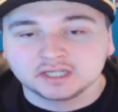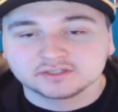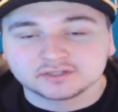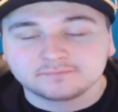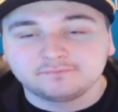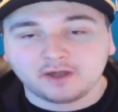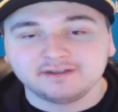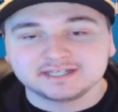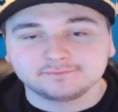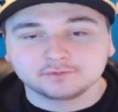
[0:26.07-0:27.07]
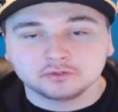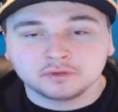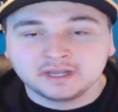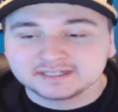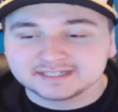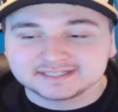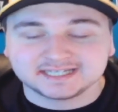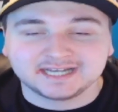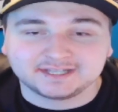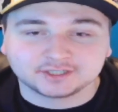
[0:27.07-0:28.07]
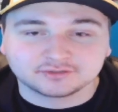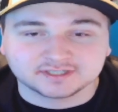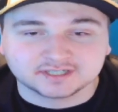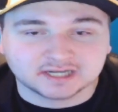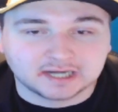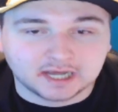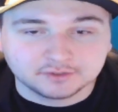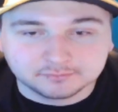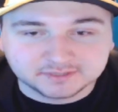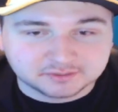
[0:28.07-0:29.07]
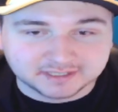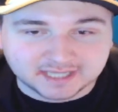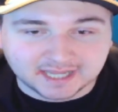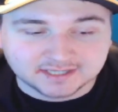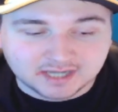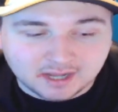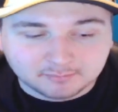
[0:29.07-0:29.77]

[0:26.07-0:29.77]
So it's very difficult to see how the grid's going to line up this weekend.